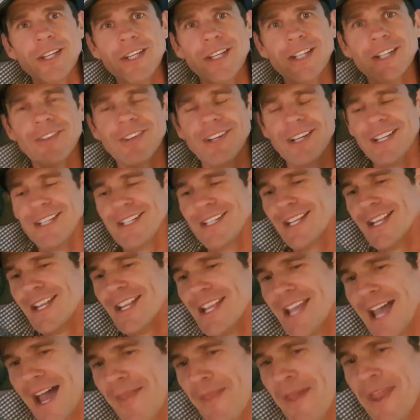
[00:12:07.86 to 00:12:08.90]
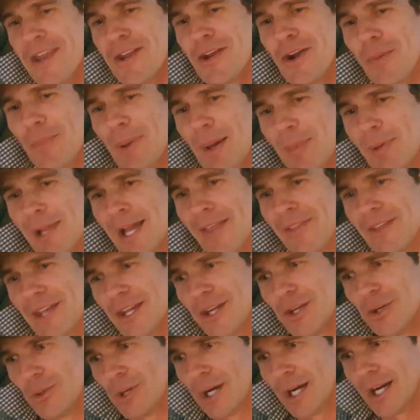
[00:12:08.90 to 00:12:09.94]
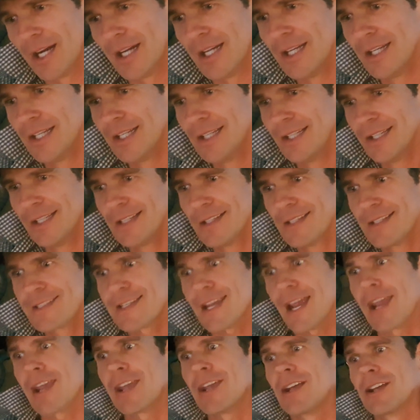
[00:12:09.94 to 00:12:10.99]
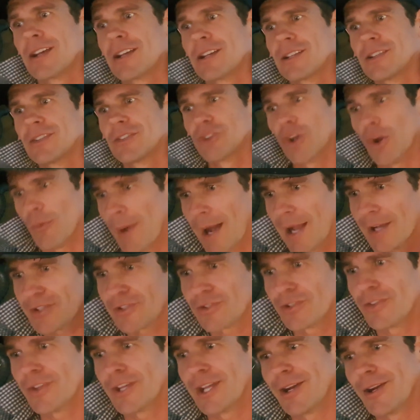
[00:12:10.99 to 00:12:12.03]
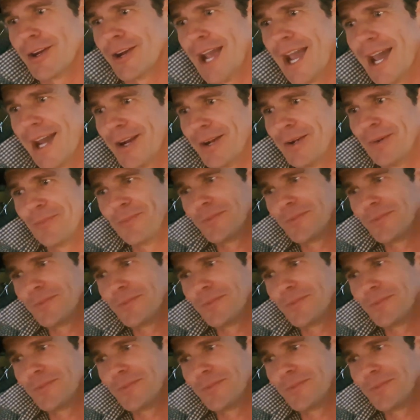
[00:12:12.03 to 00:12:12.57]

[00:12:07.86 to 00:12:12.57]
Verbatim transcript: You know what I mean? And then you got people out there who are taking so much that they're at an